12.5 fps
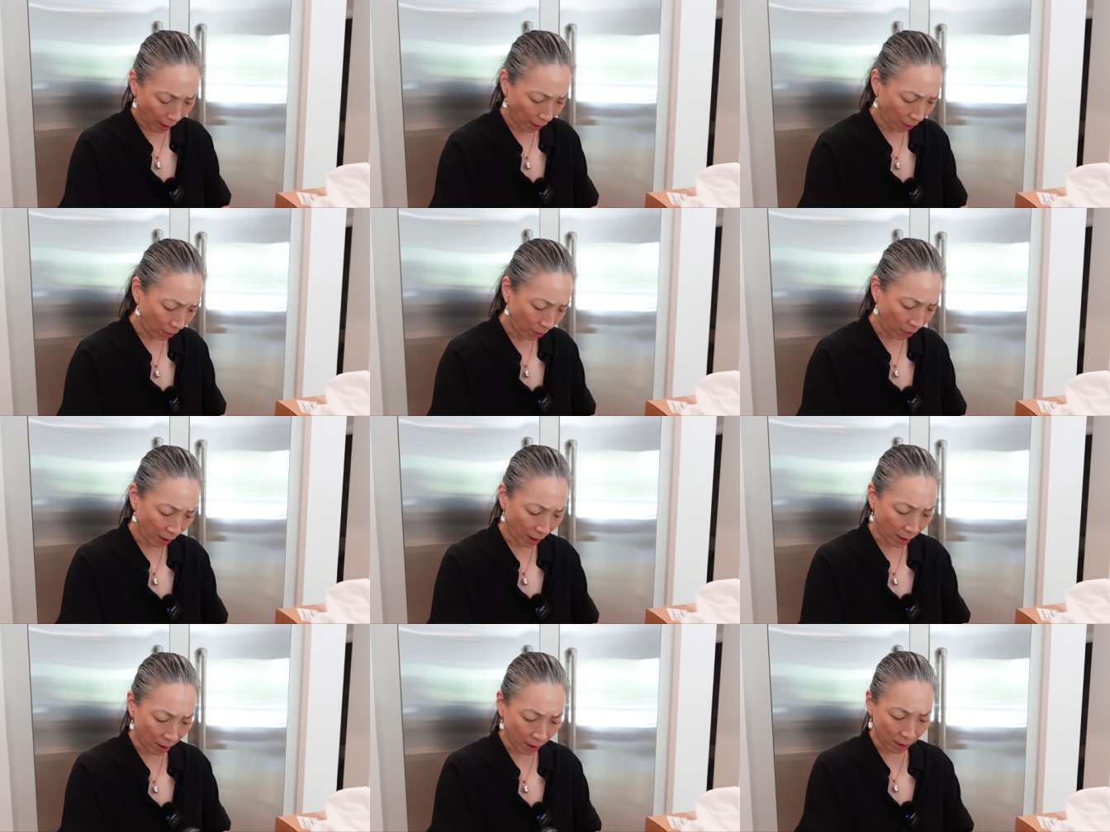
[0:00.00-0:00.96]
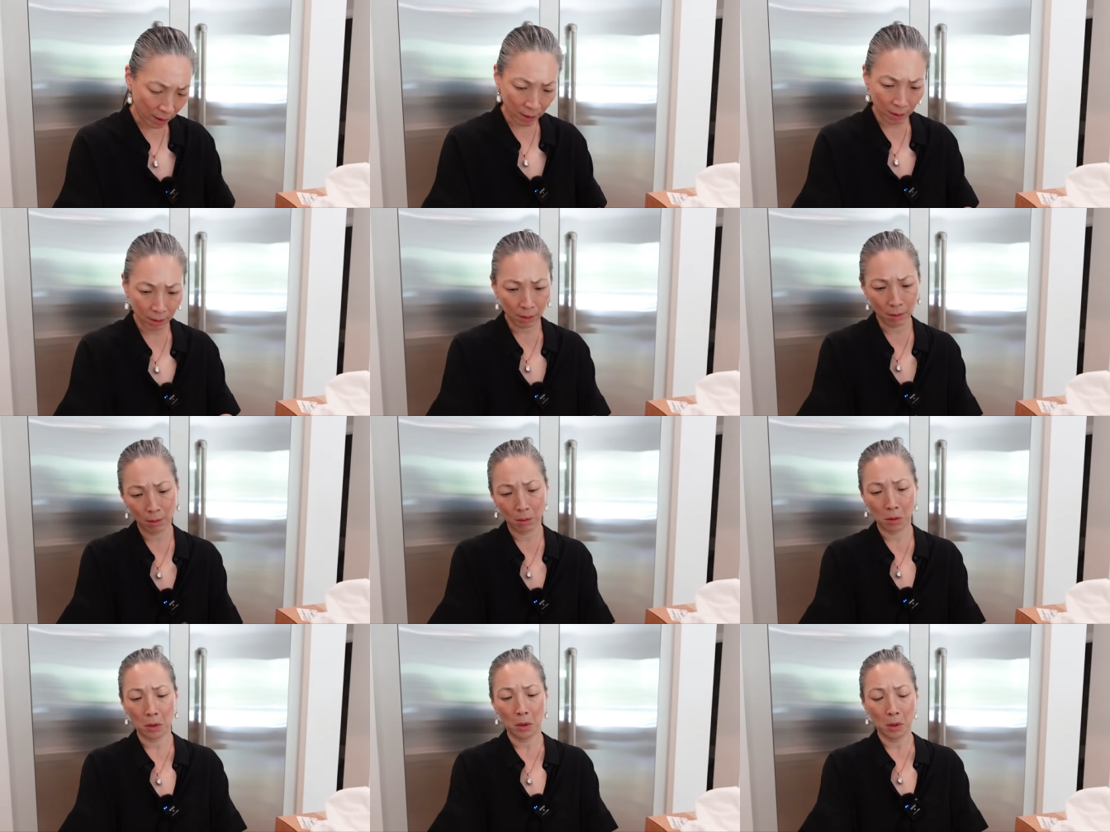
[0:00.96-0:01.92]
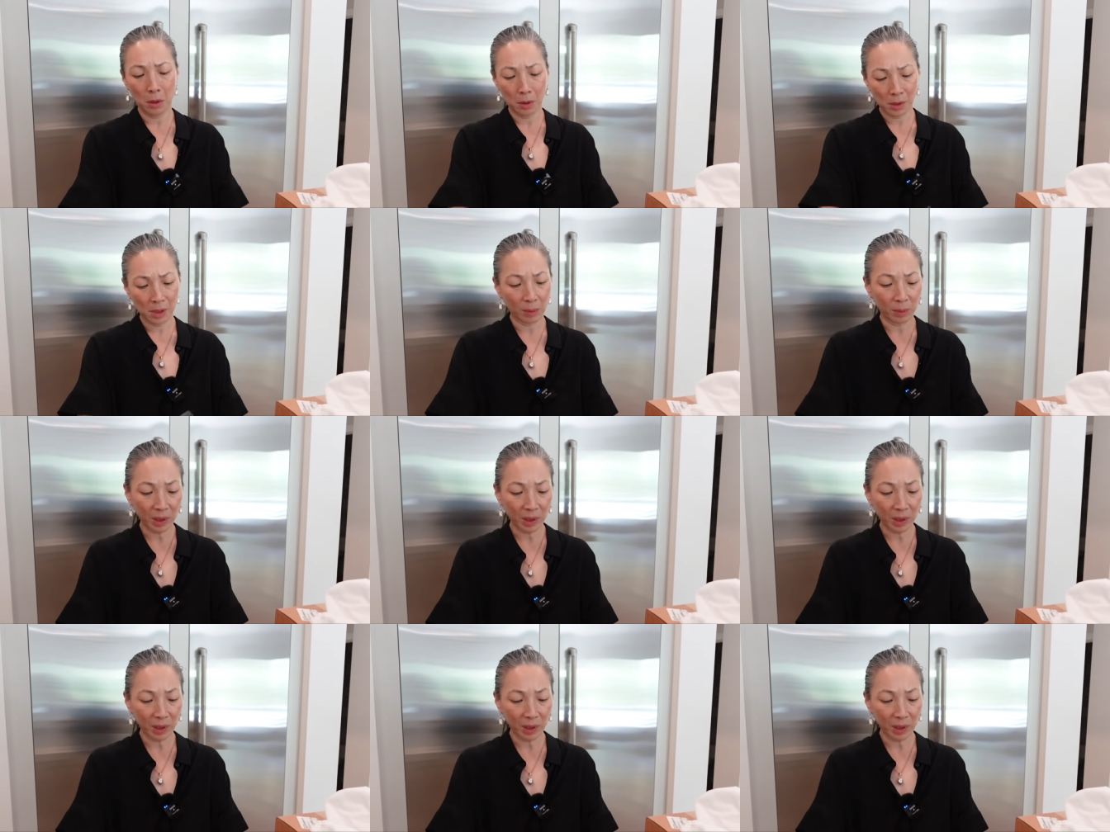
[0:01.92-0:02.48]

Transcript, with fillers: And then some